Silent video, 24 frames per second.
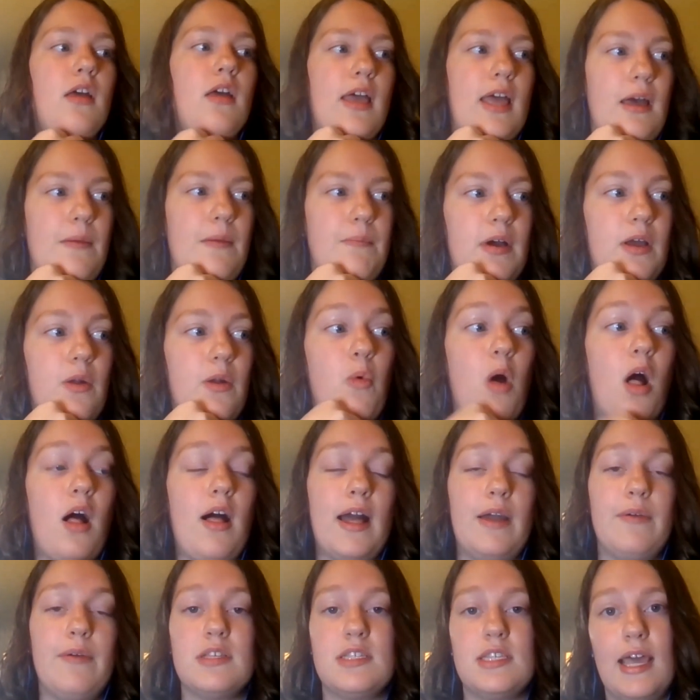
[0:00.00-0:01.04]
And but while
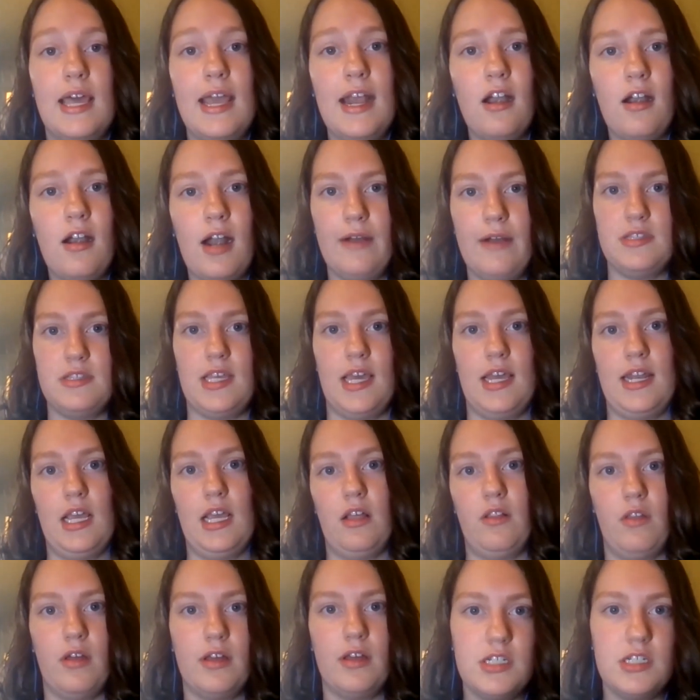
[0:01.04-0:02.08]
I was there, I was getting
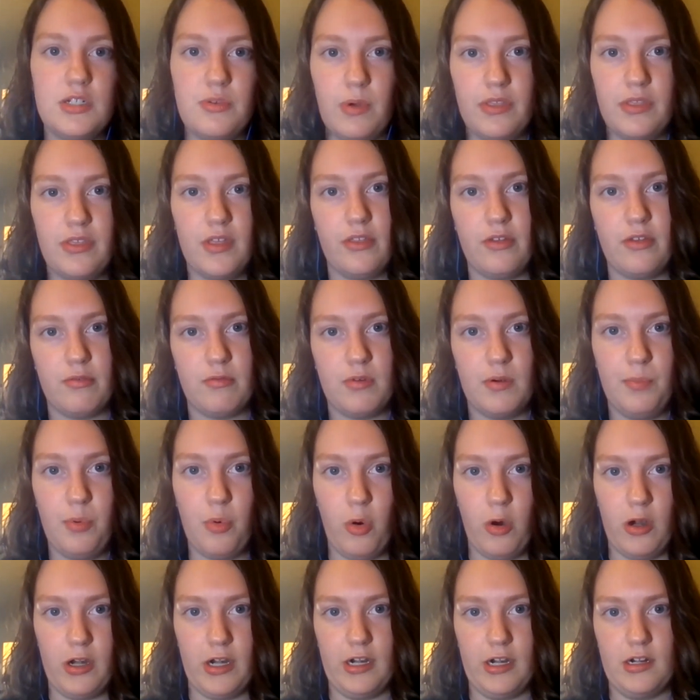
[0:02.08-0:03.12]
lunch with other
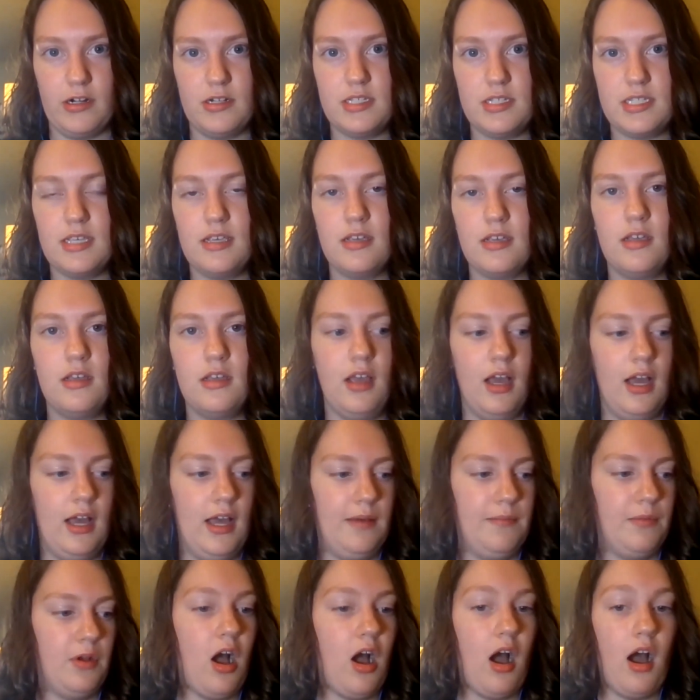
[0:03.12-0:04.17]
reporters,
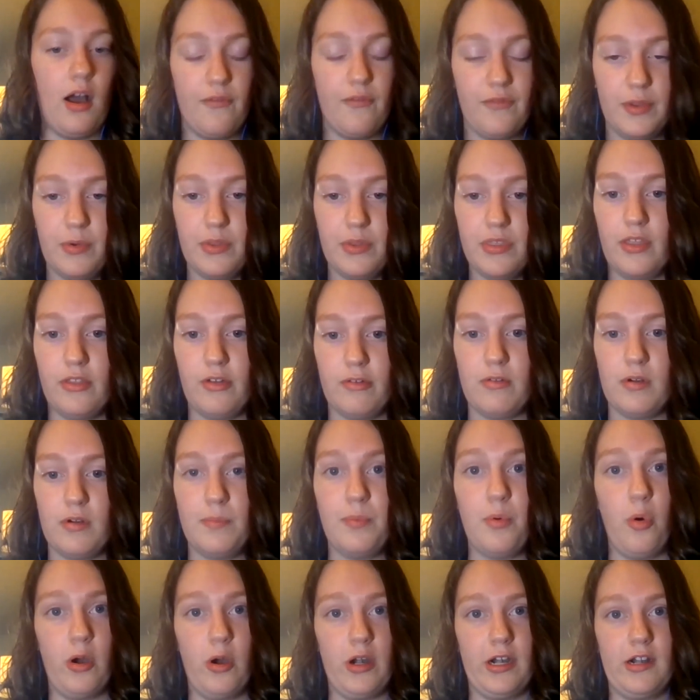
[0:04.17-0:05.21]
um, coffee with other
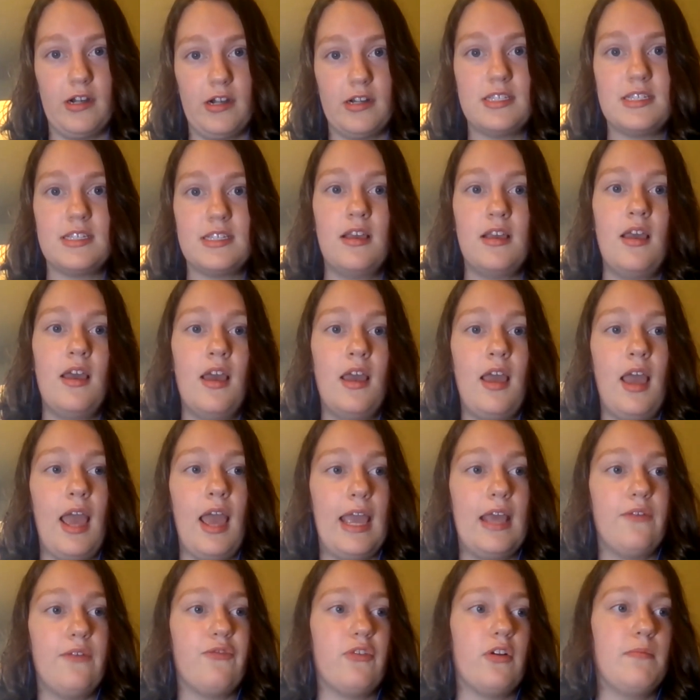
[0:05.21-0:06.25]
reporters.
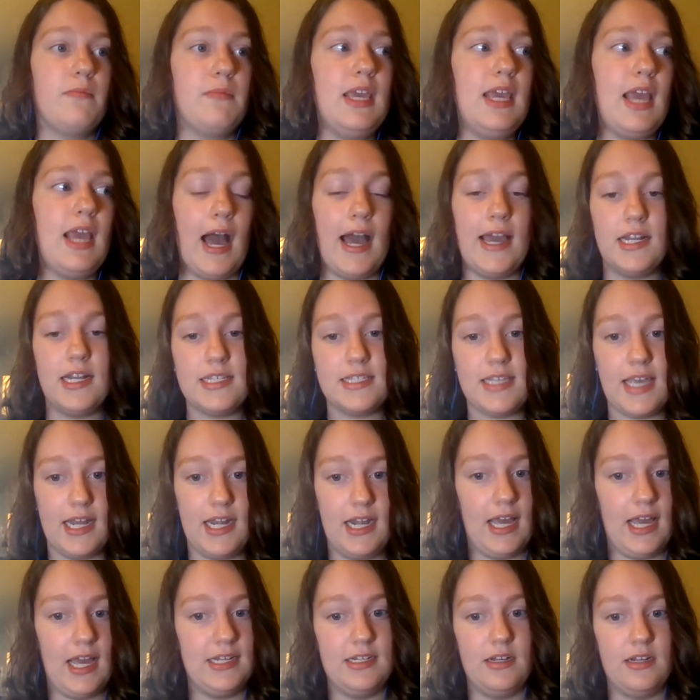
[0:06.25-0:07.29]
And for me, I decided
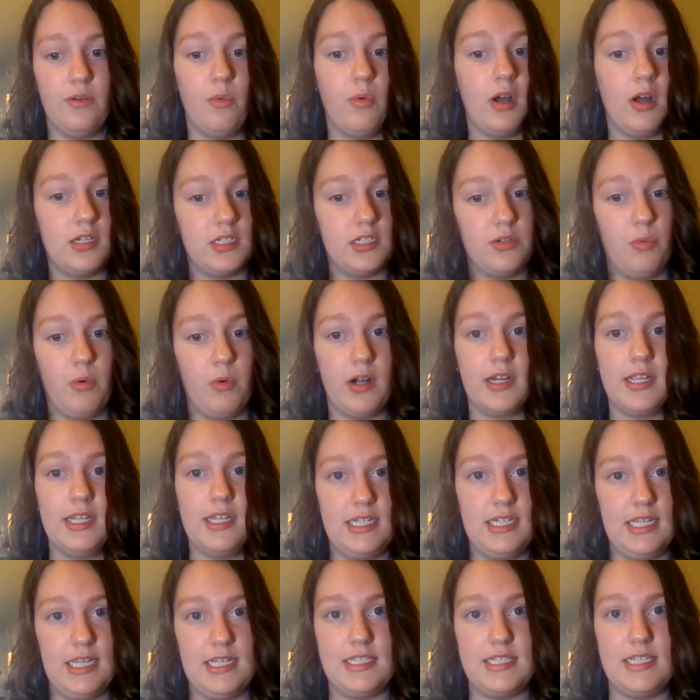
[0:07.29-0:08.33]
I didn't want to work in
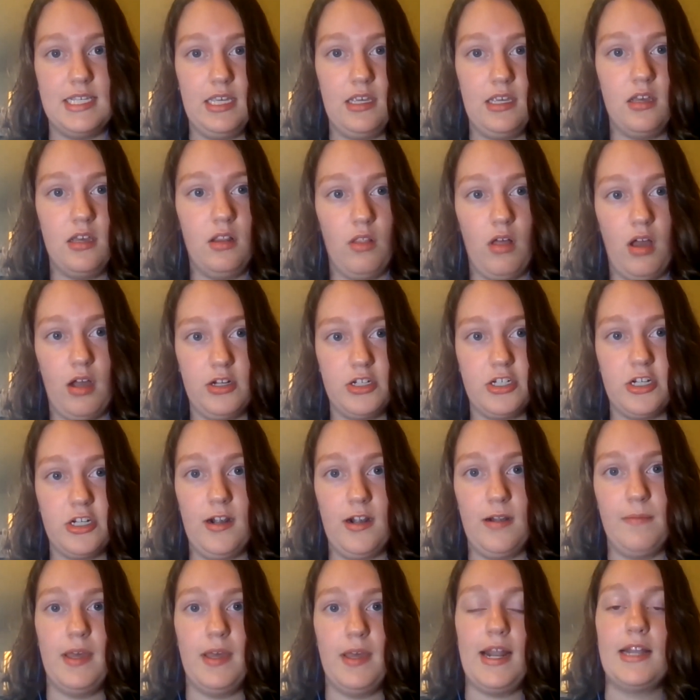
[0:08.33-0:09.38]
DC long
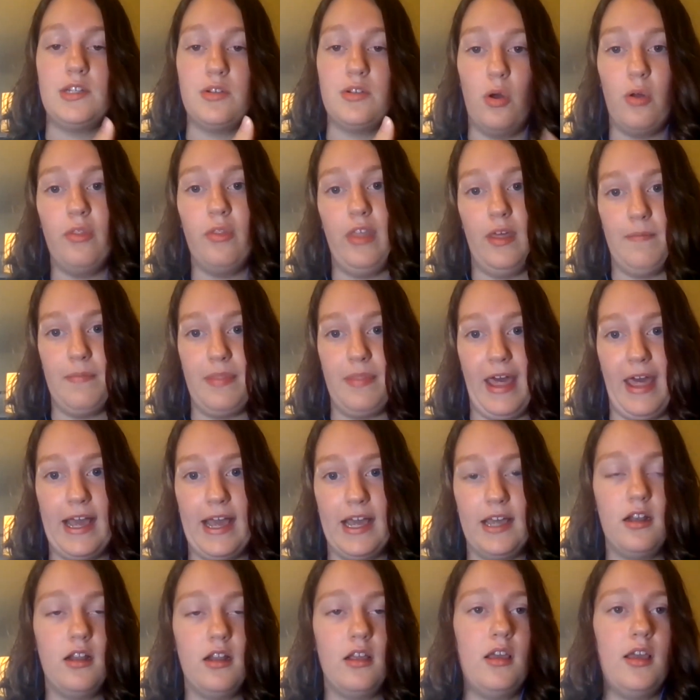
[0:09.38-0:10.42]
term. And I told them that.
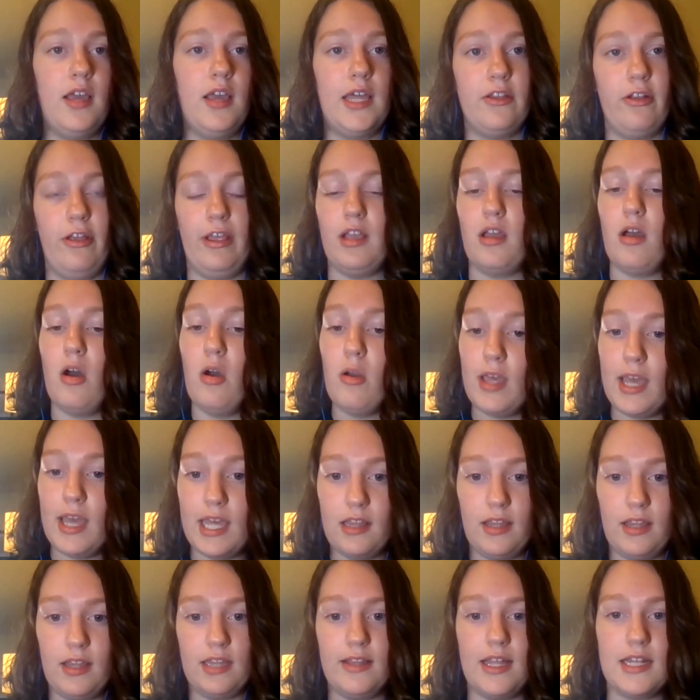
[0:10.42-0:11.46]
And they're like, okay,
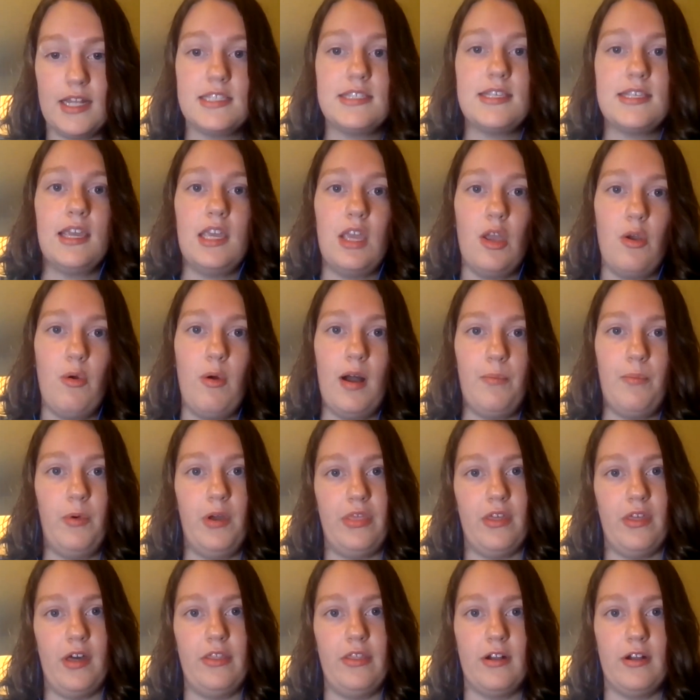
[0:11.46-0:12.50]
like let's set you up
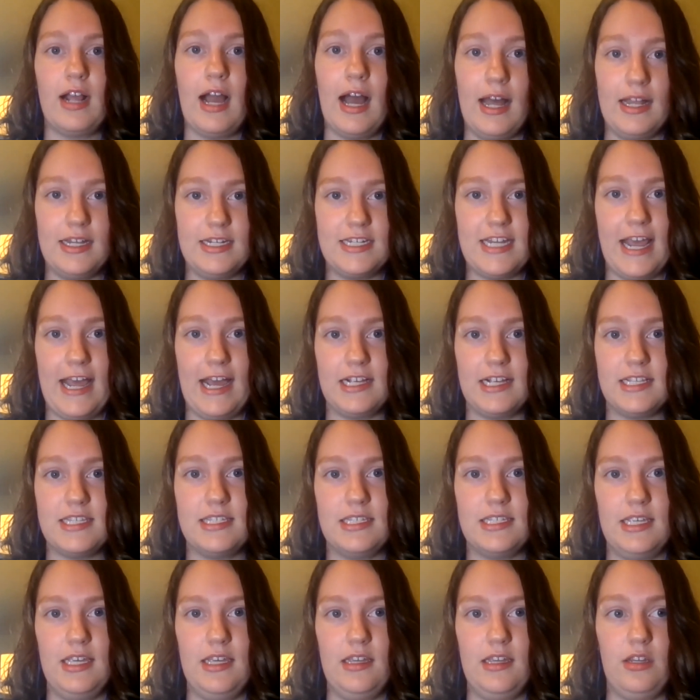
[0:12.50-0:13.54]
with other contacts
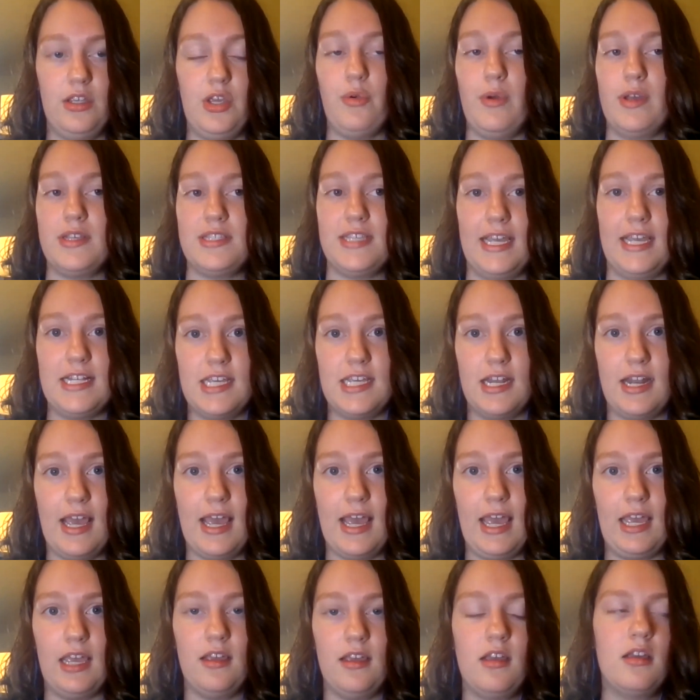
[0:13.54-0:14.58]
in USA
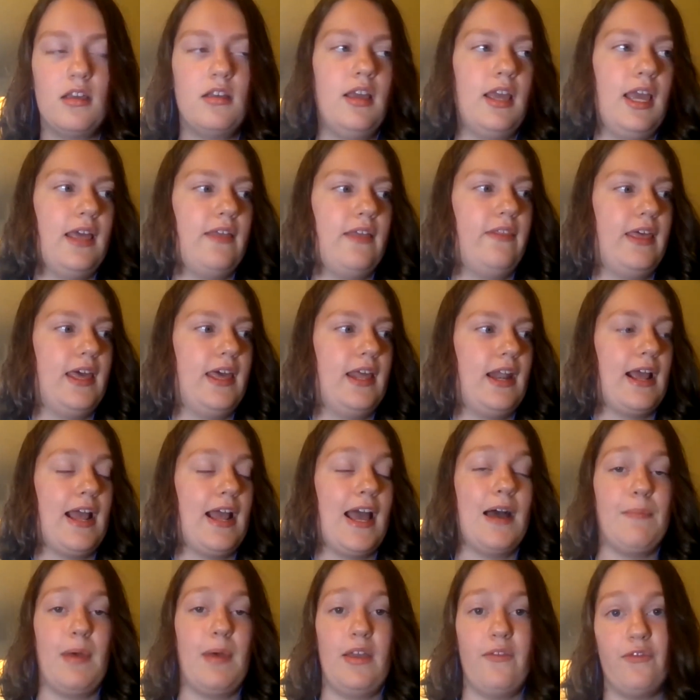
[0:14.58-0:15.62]
Today. And then I
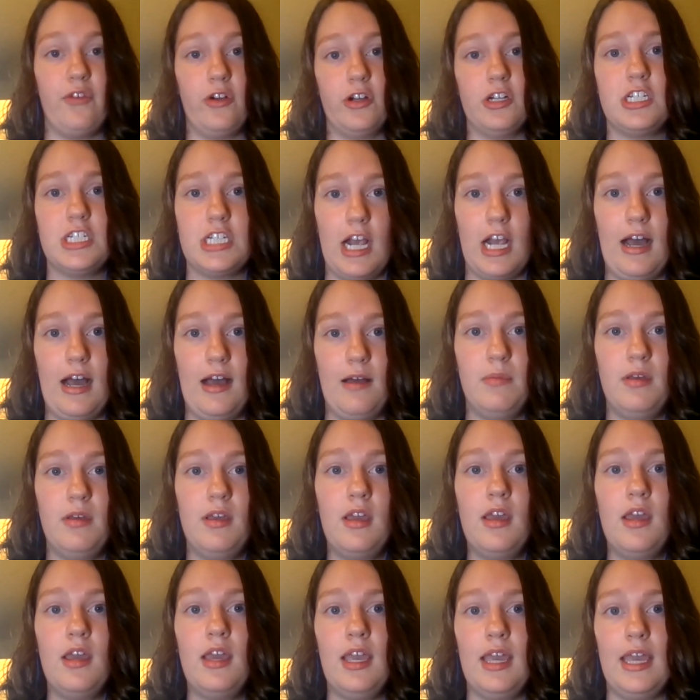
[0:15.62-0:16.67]
got my first job
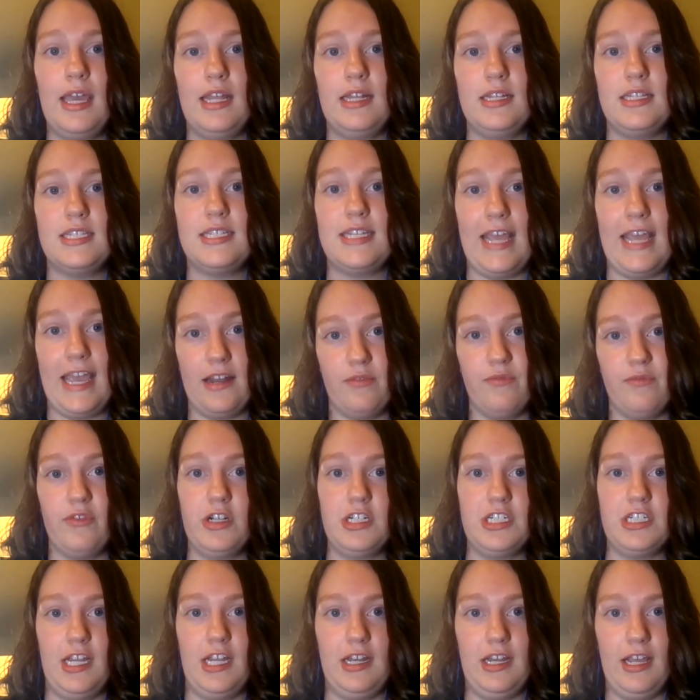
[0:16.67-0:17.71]
in Staunton,
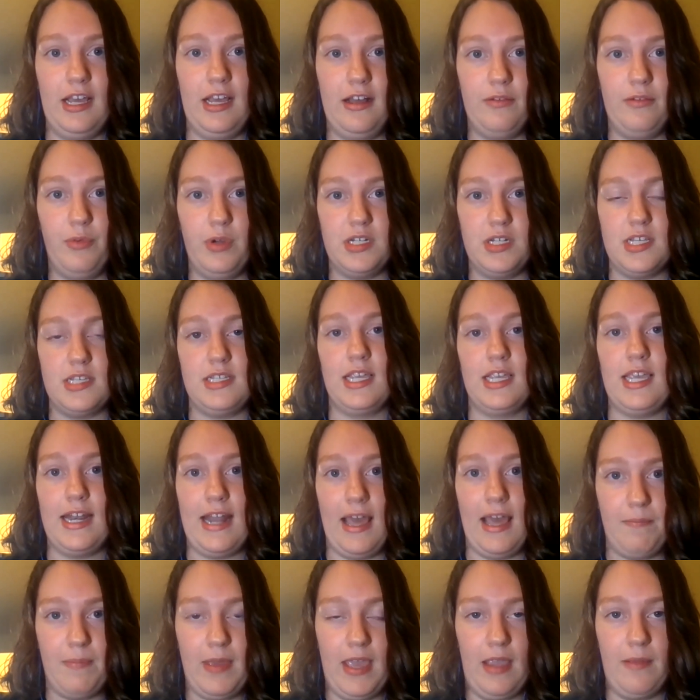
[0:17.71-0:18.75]
Virginia, which is a
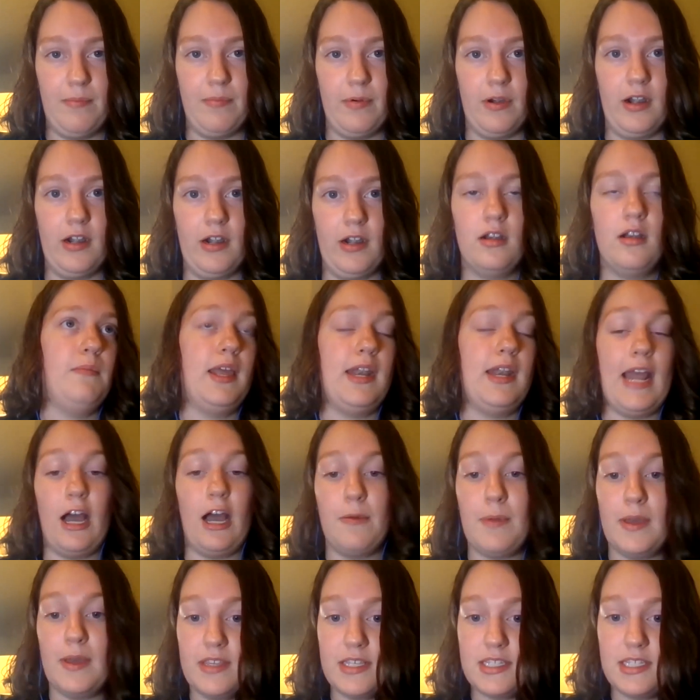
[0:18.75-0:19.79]
Gannett paper. And now I'm
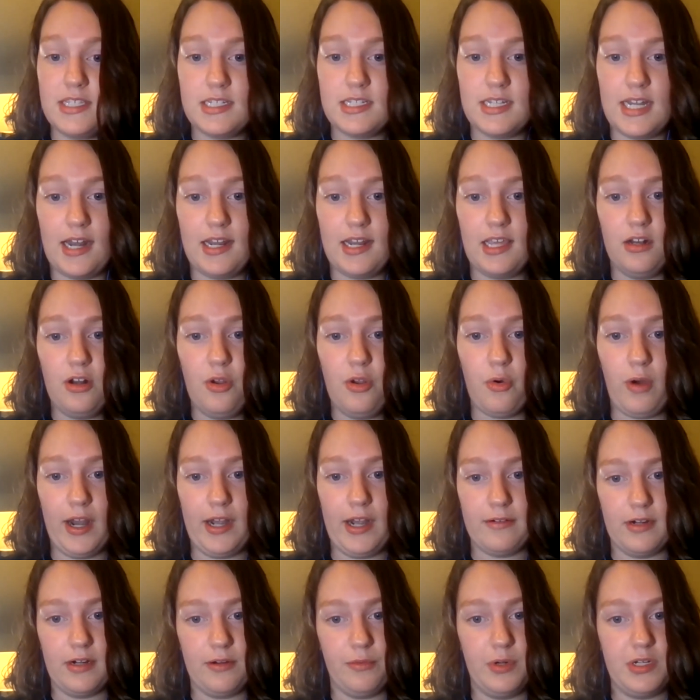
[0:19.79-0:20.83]
at the Cincinnati
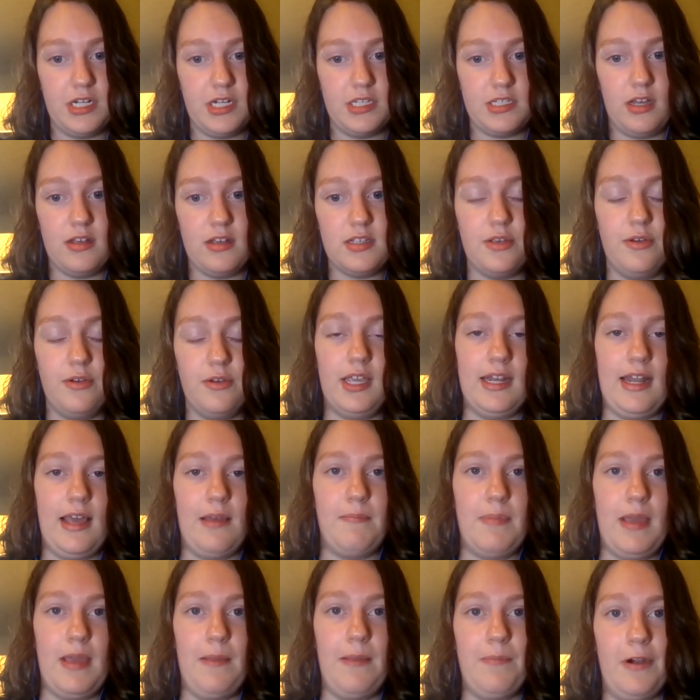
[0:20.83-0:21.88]
Enquirer, which is also a Gannett
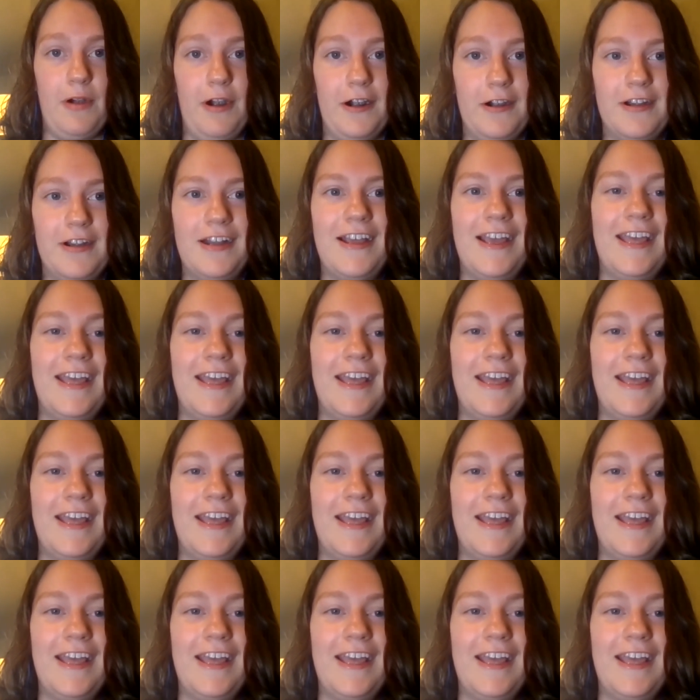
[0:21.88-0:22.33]
paper.